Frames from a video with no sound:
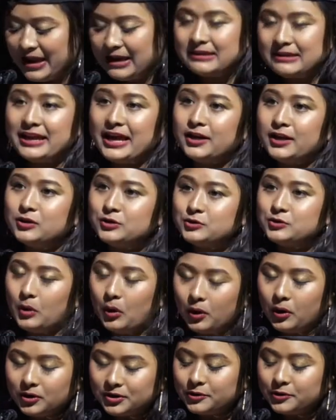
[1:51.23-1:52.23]
Thank you to
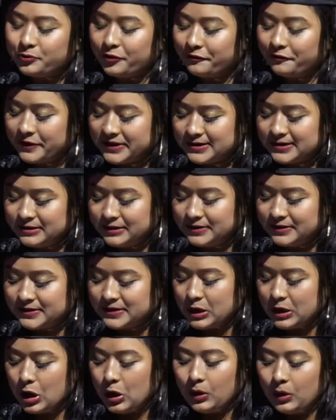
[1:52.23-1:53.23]
all the professors
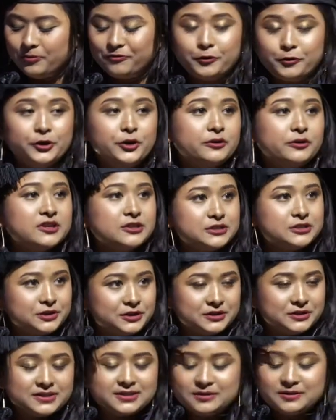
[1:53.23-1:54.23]
for your
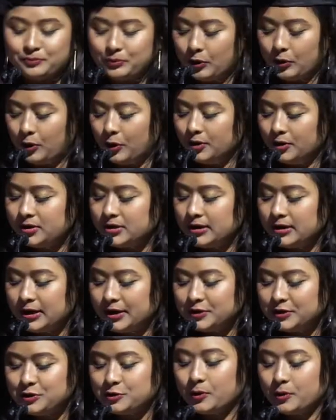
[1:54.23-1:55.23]
continuous support
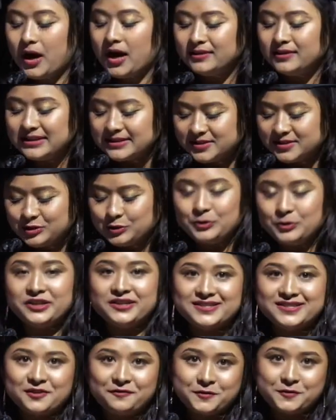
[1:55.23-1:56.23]
throughout this two
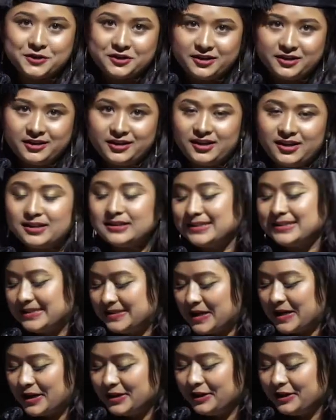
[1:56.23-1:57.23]
years of journey,
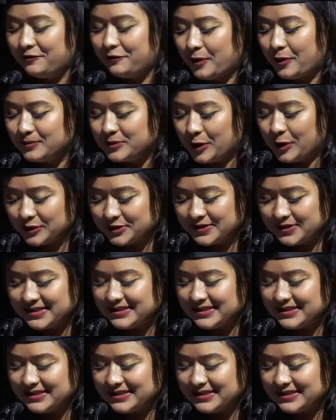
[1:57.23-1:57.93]
starting from Dr.